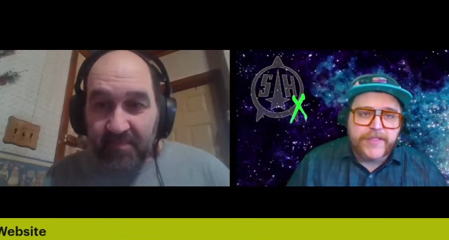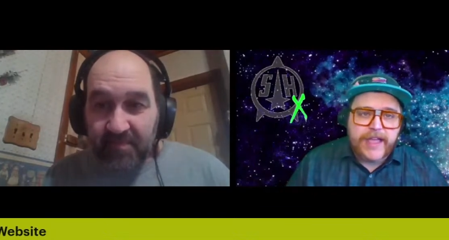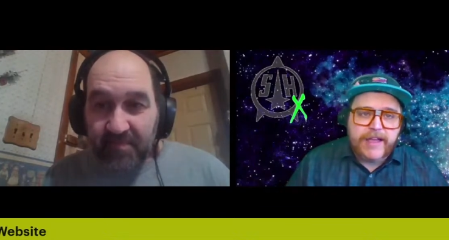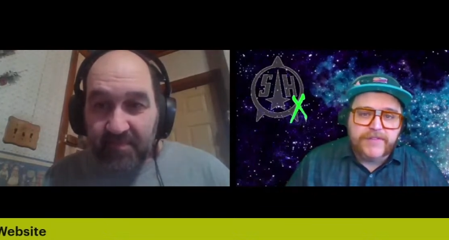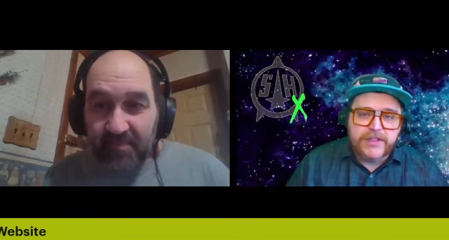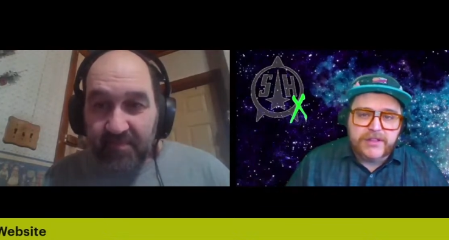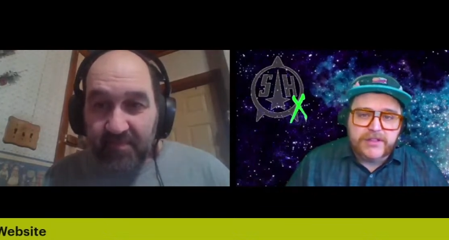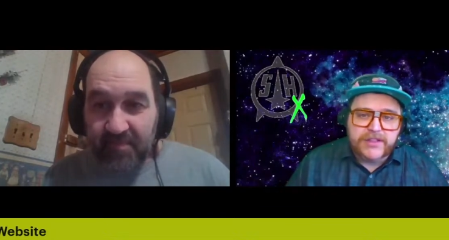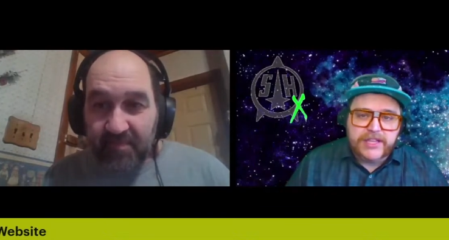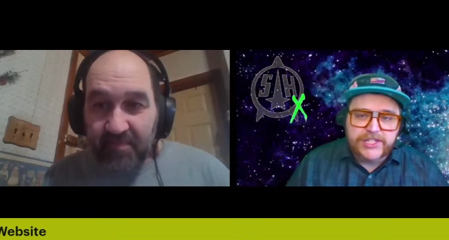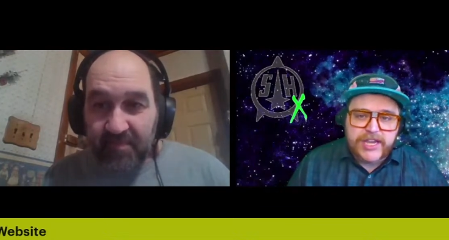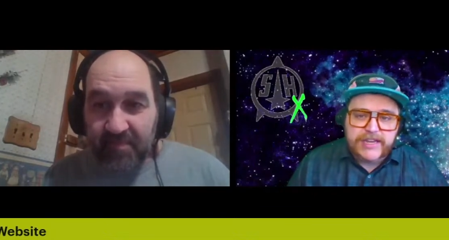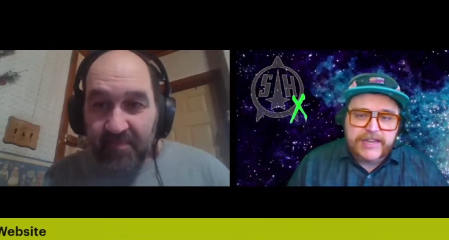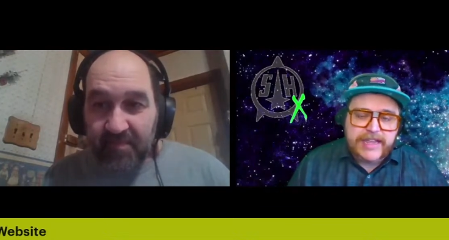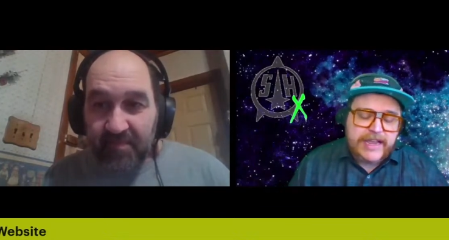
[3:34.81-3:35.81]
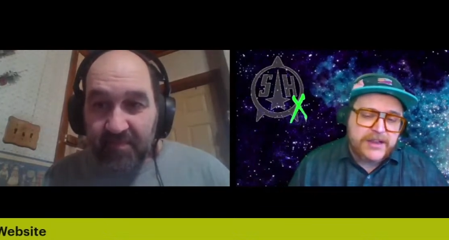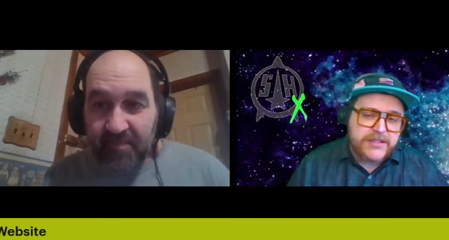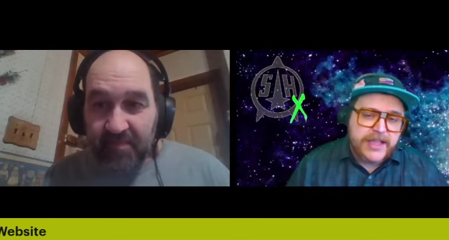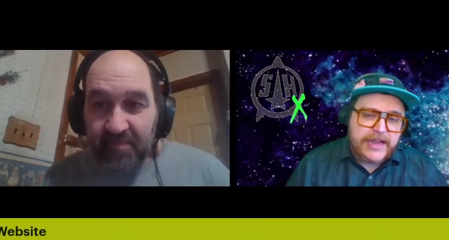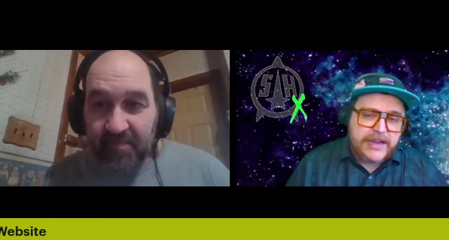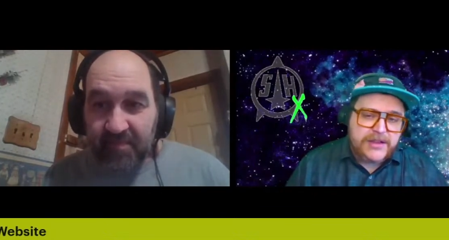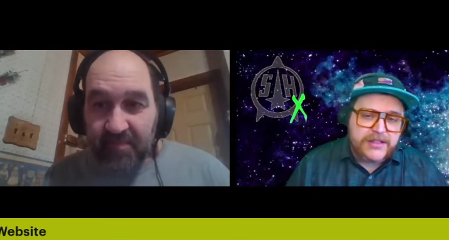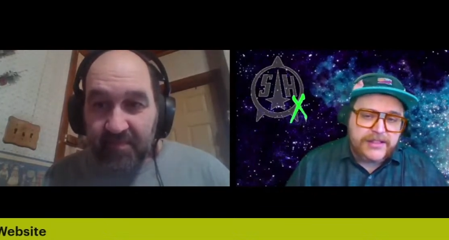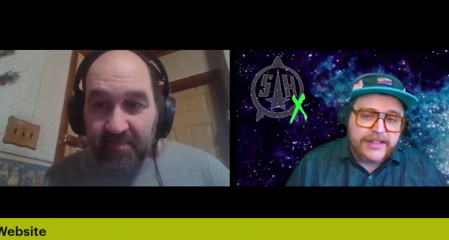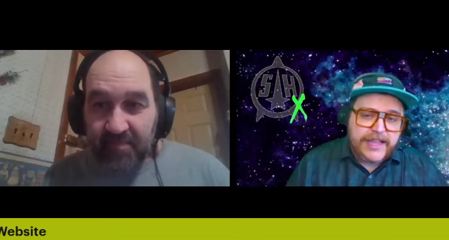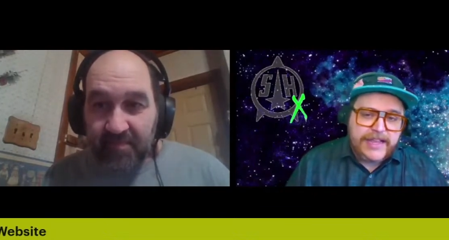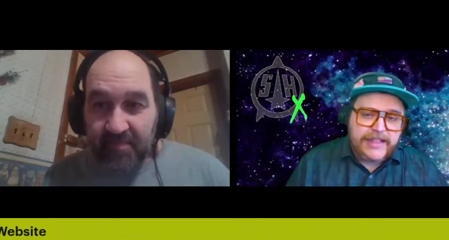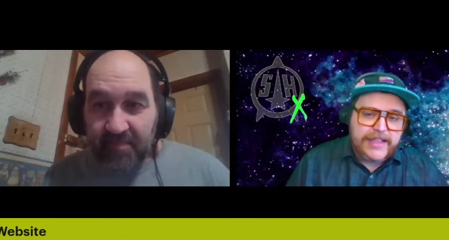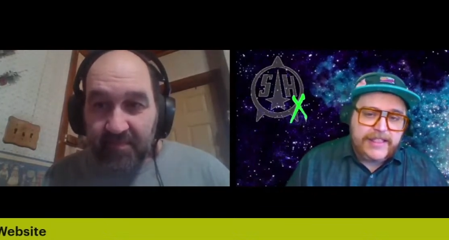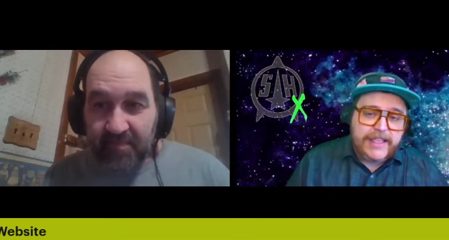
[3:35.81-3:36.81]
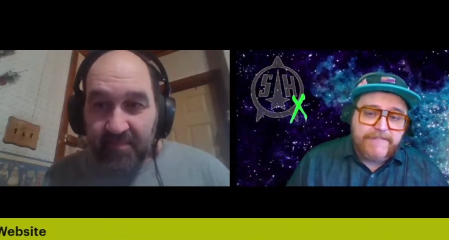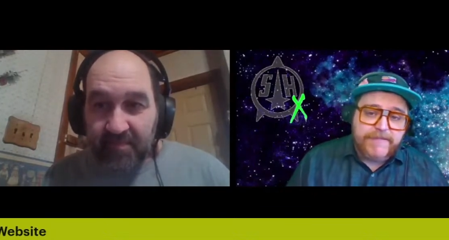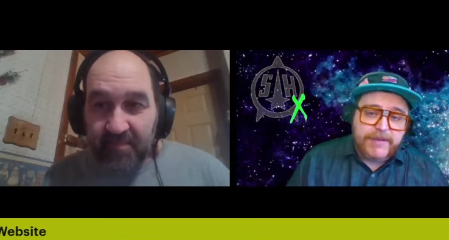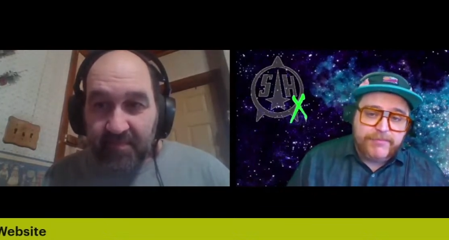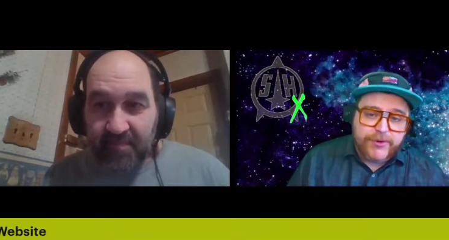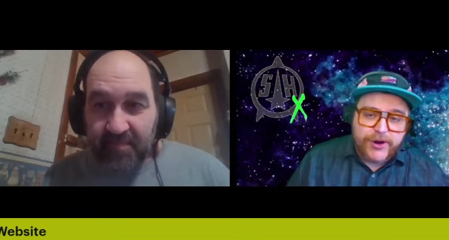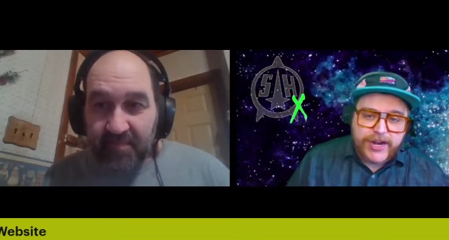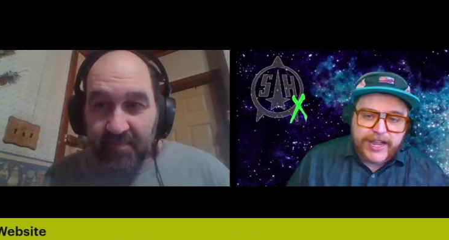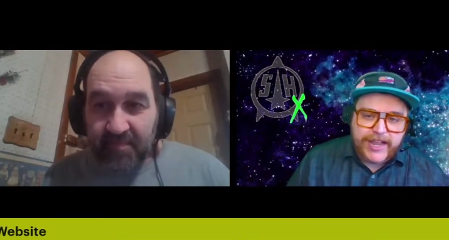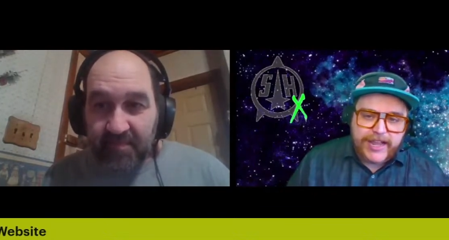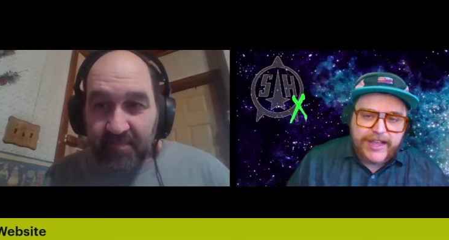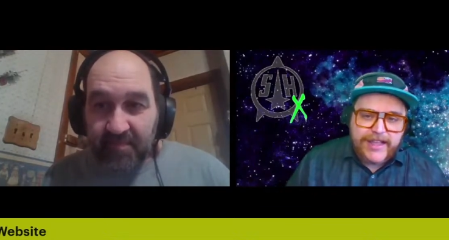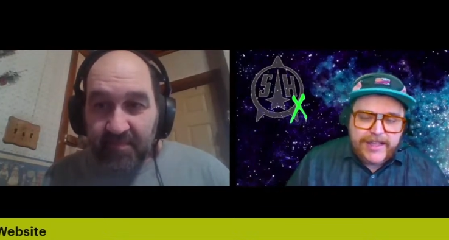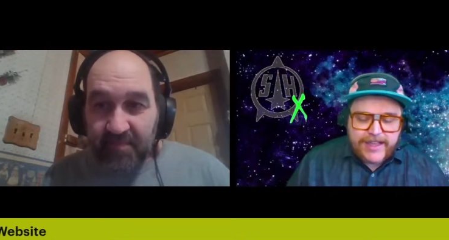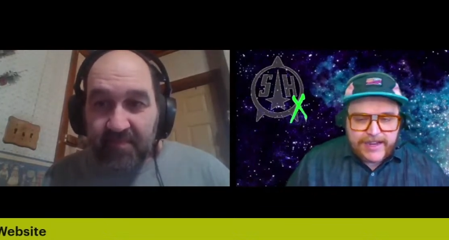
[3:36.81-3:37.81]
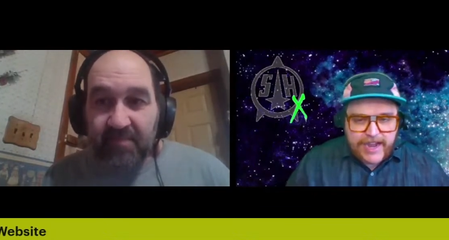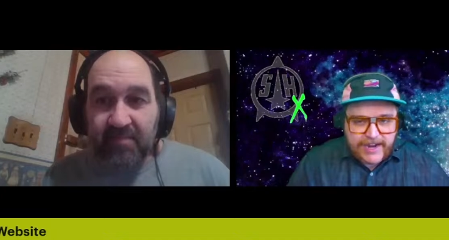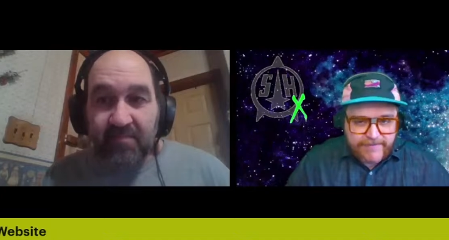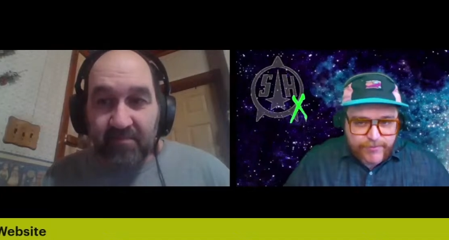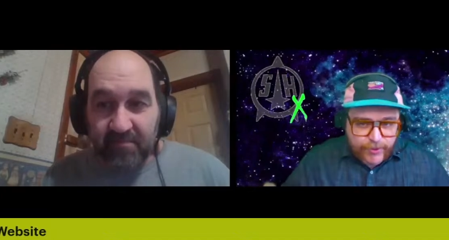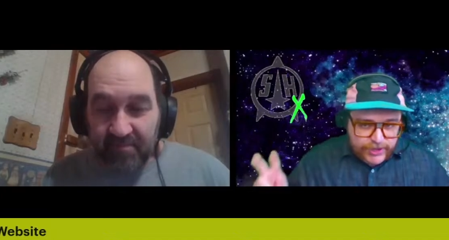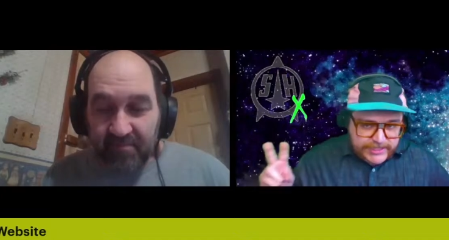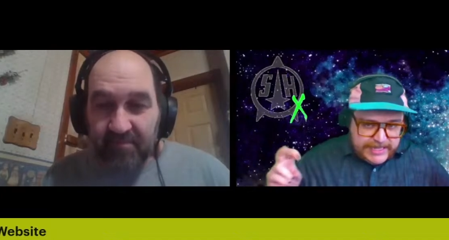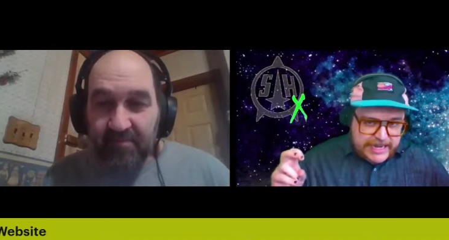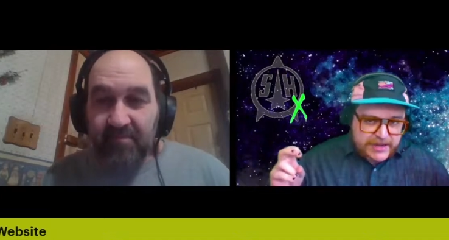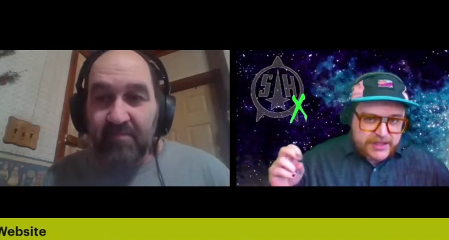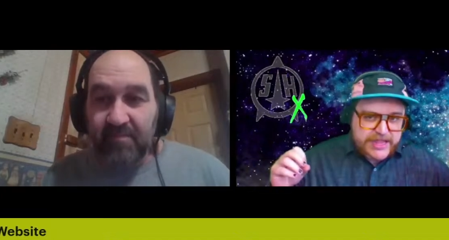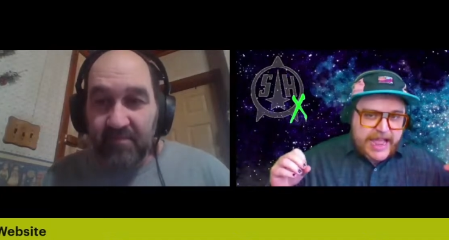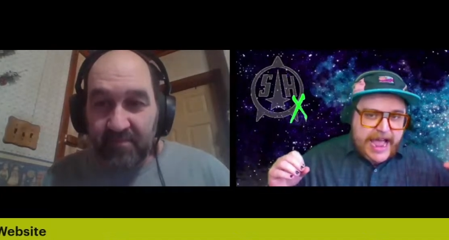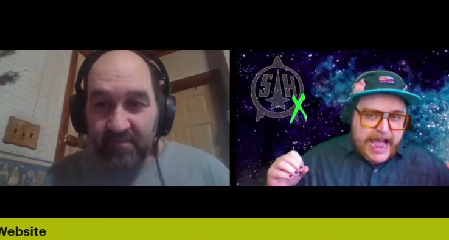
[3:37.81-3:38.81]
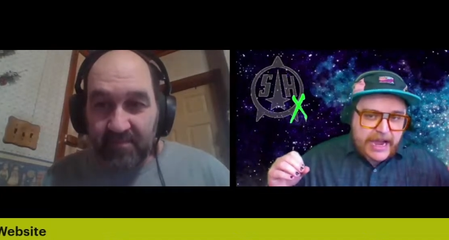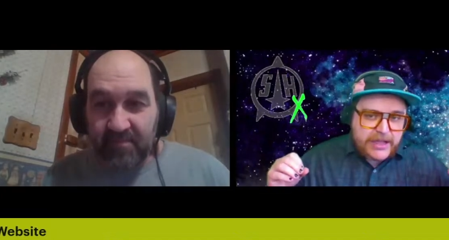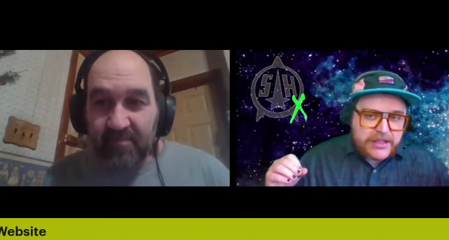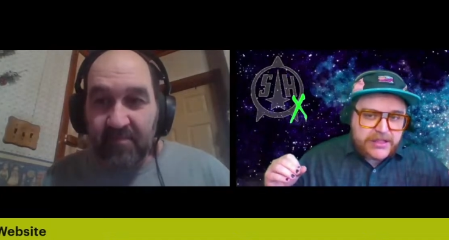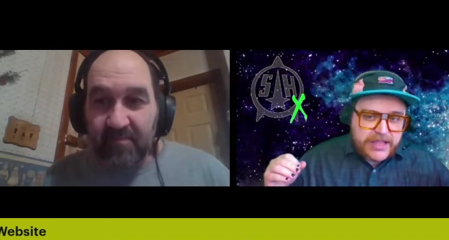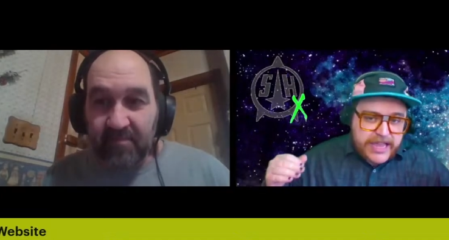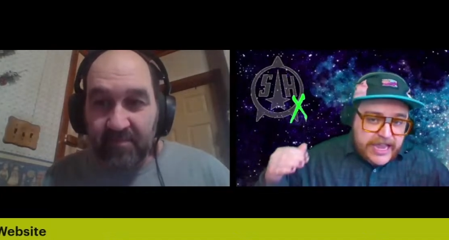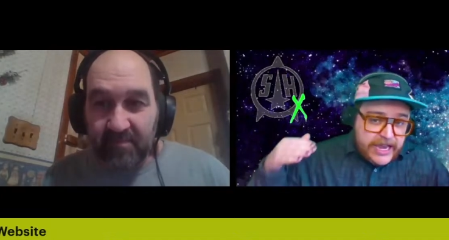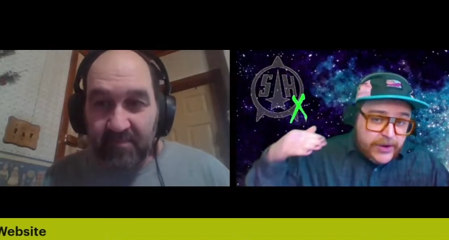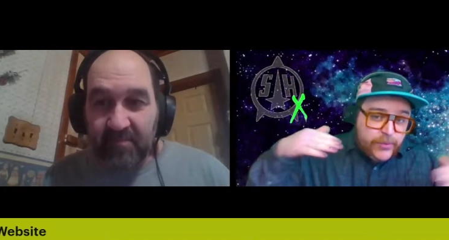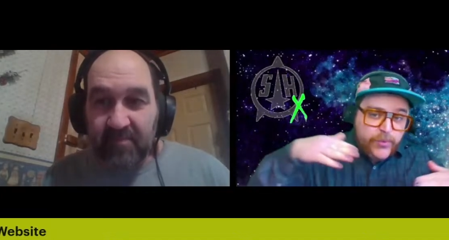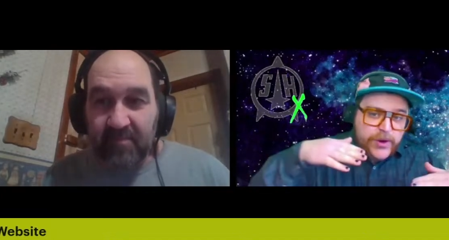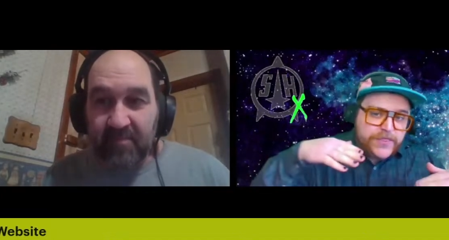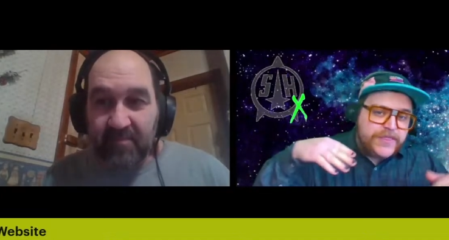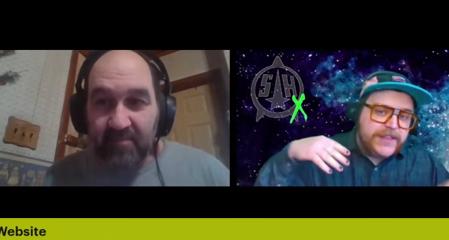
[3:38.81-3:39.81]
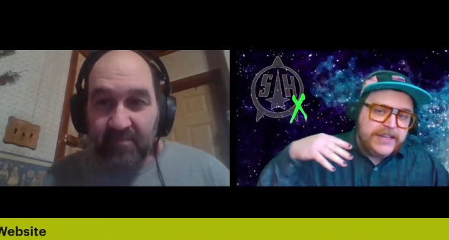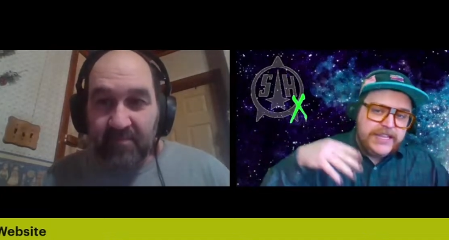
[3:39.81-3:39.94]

Speaker 1: They have these DJ dance nights, and lately they've been putting kind of more dancey acts in with the